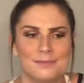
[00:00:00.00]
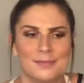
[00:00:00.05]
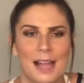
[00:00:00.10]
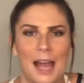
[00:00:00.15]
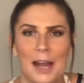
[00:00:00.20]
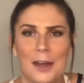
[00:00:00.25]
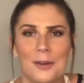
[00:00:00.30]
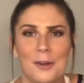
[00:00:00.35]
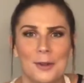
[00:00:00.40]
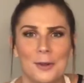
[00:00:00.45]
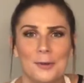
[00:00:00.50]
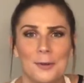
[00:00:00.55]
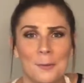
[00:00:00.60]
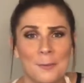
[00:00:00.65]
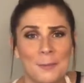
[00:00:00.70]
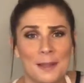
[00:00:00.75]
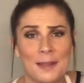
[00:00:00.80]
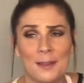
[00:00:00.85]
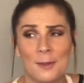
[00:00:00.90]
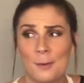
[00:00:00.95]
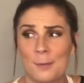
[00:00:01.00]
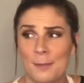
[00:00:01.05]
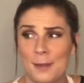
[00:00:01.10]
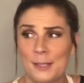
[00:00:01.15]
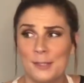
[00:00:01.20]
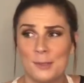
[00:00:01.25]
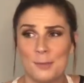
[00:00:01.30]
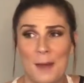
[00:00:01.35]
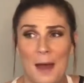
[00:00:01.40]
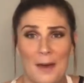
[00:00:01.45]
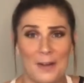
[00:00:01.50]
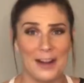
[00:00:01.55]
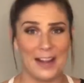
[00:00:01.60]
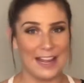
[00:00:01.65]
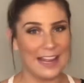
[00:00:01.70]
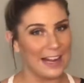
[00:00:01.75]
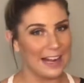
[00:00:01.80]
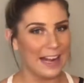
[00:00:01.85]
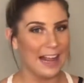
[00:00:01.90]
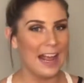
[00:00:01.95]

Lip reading: I don't know, don't be a little bitch about it.